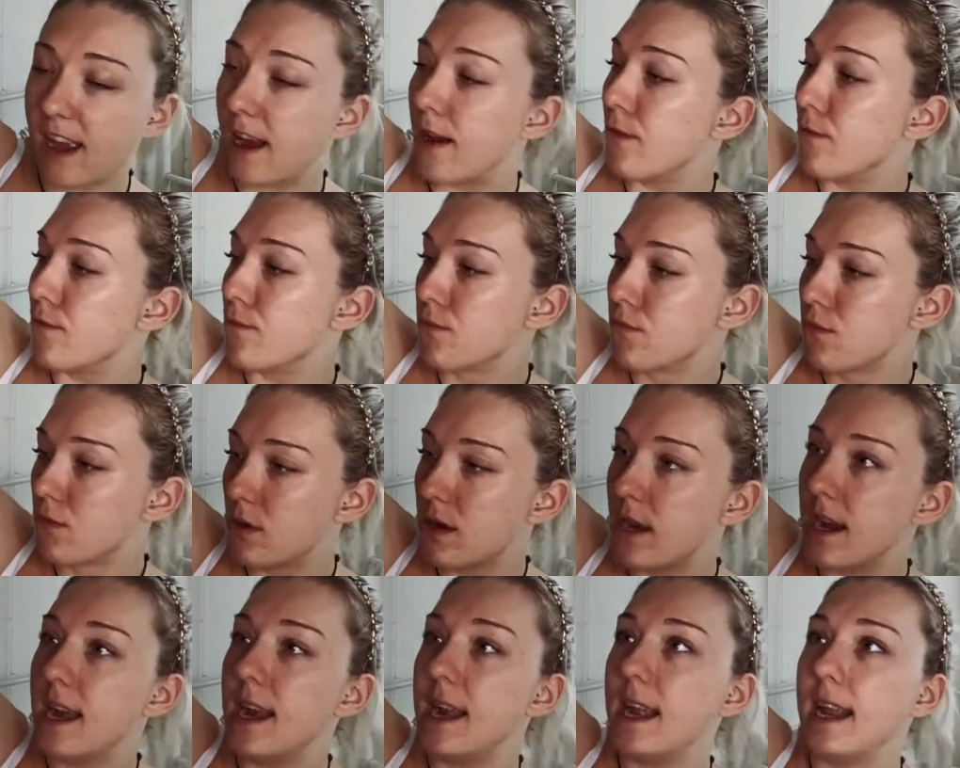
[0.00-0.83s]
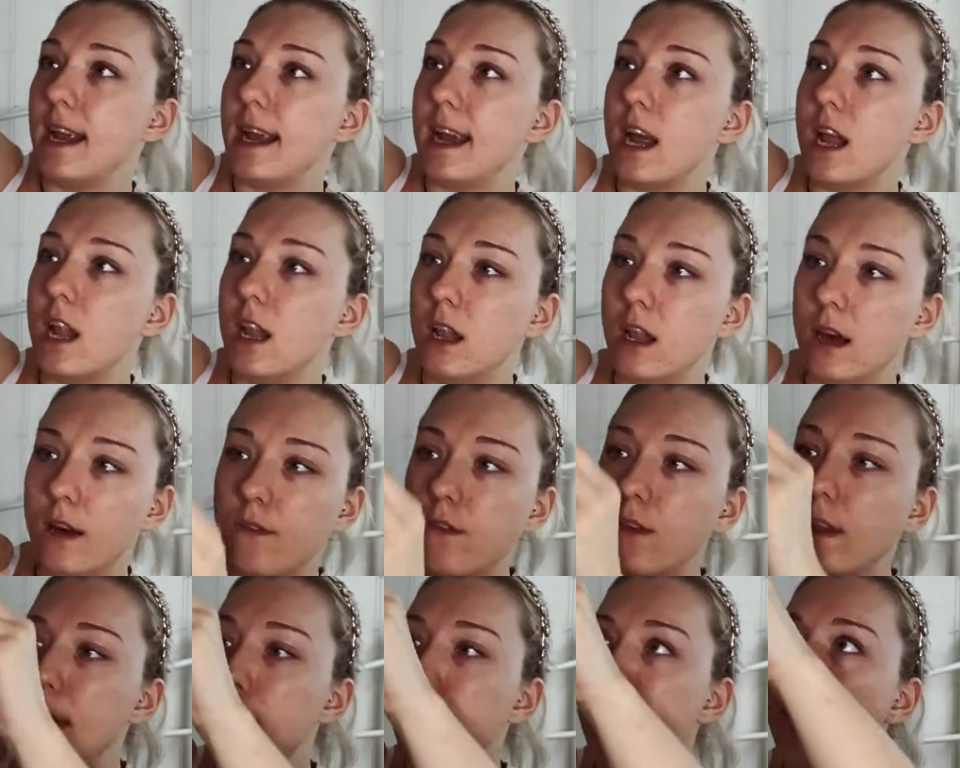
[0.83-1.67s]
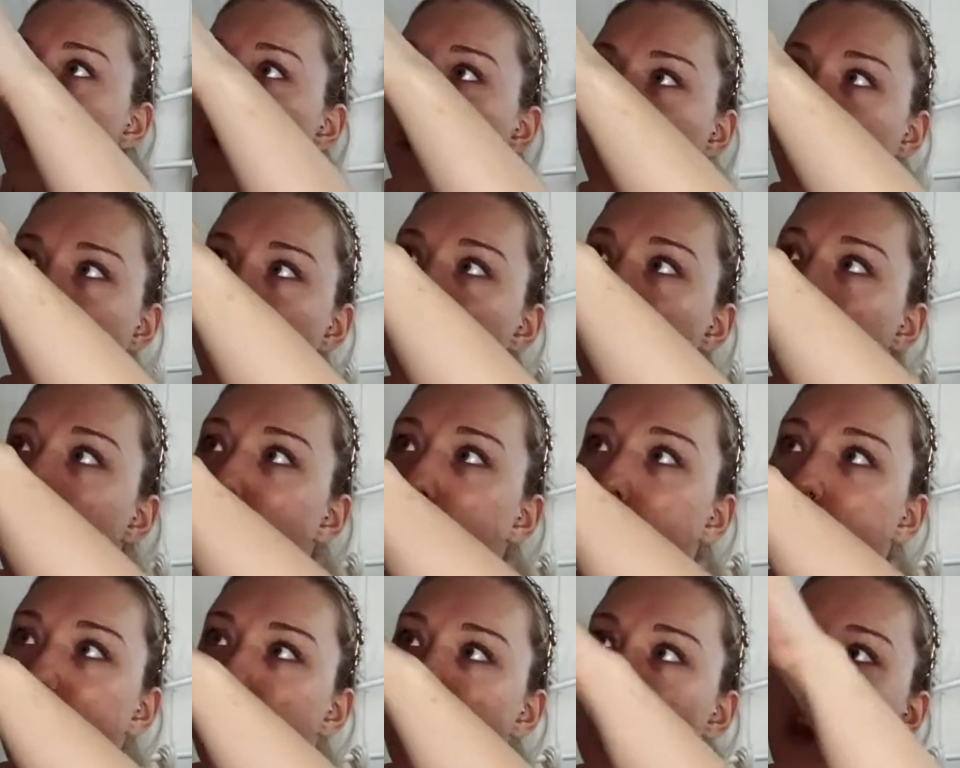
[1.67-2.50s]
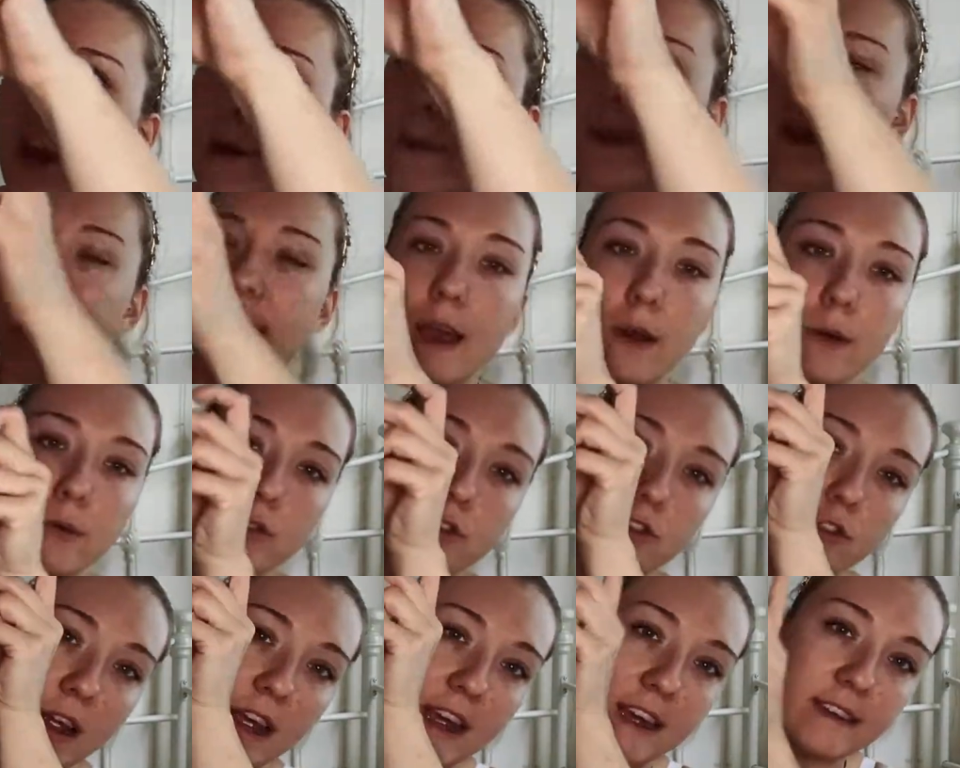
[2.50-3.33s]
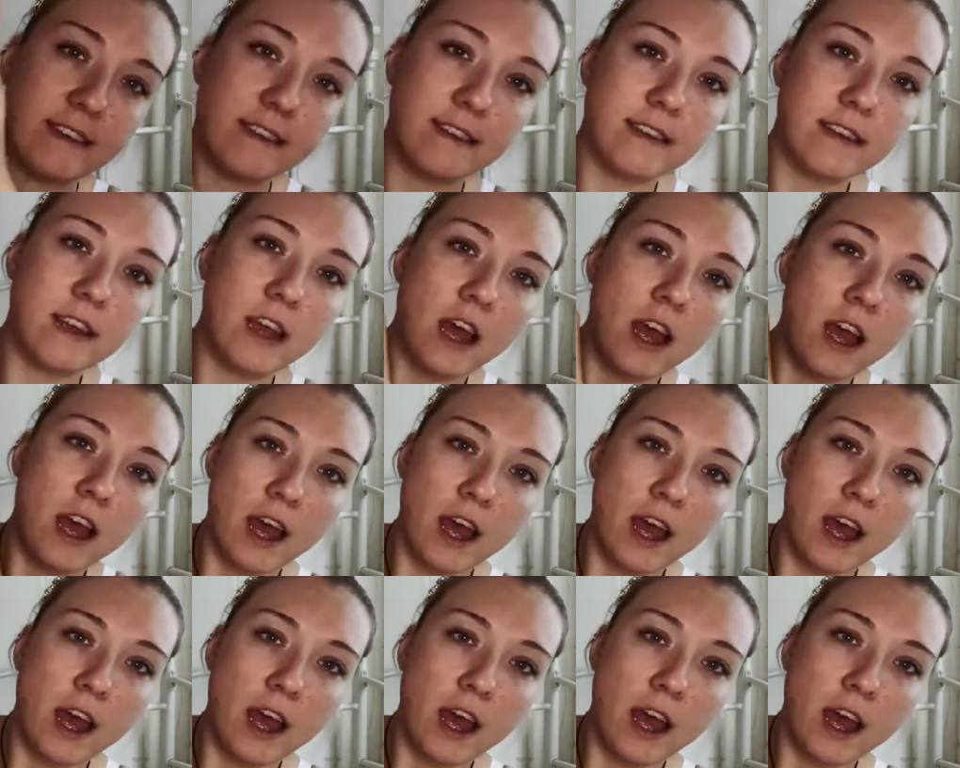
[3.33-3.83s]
a really lovely bodycon going out dress.